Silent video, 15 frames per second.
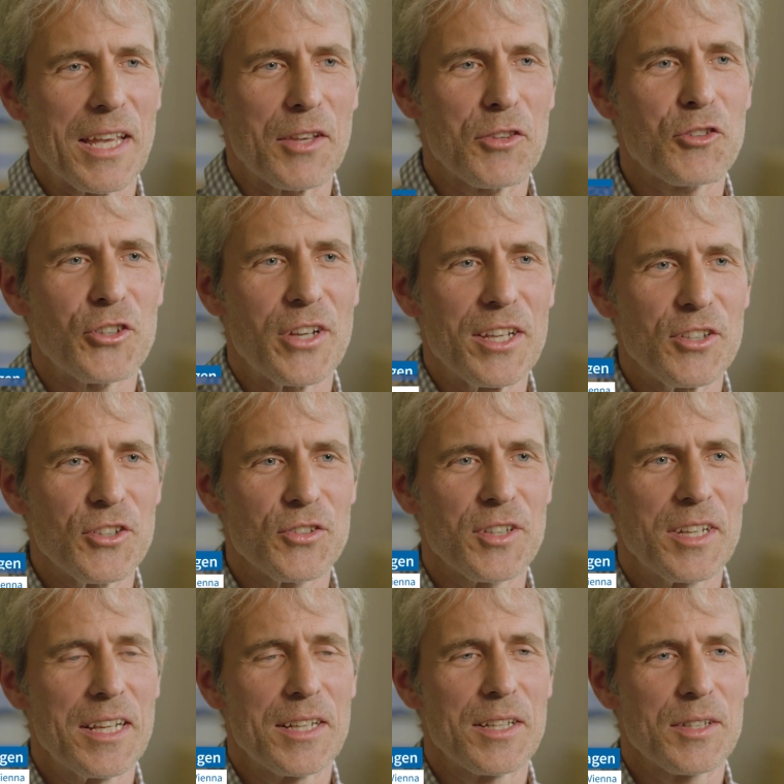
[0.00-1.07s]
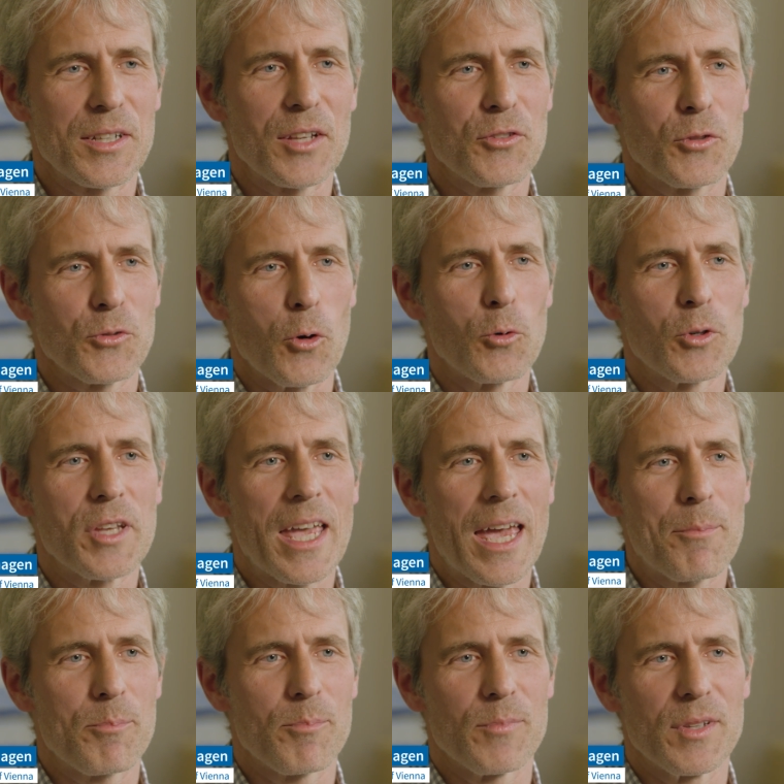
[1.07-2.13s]
exchange does not only
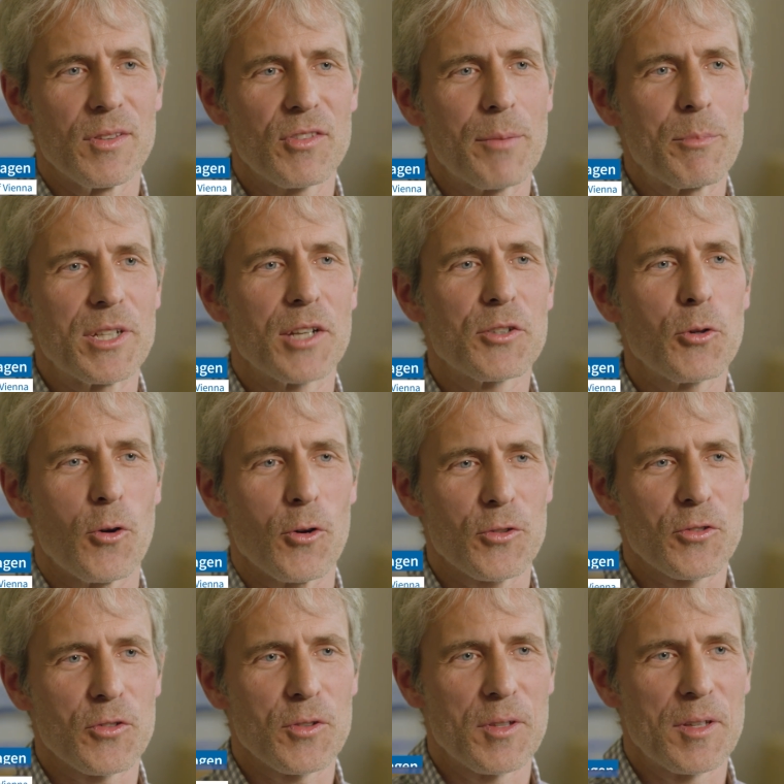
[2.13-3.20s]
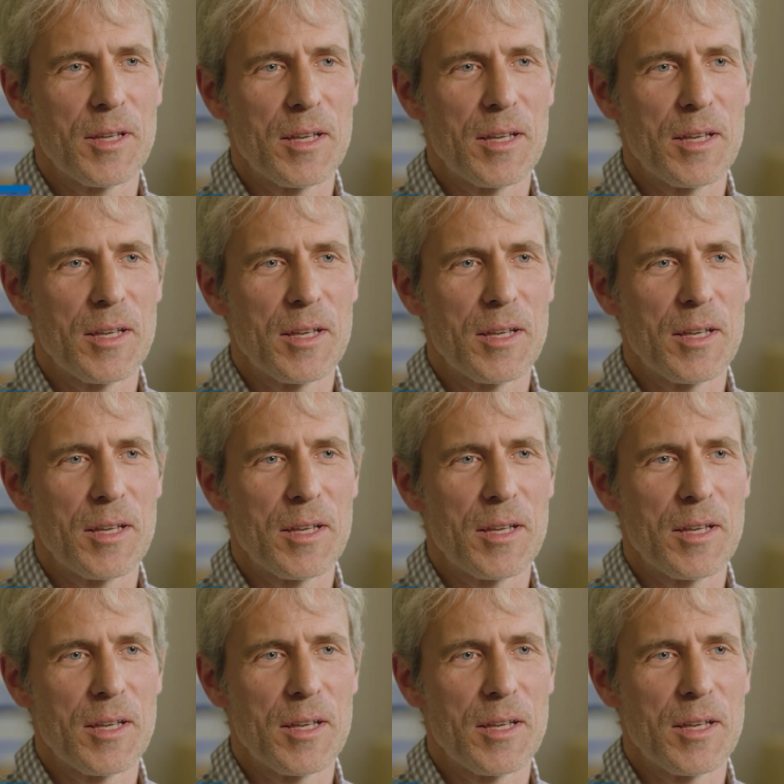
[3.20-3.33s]
happen in seminar talks,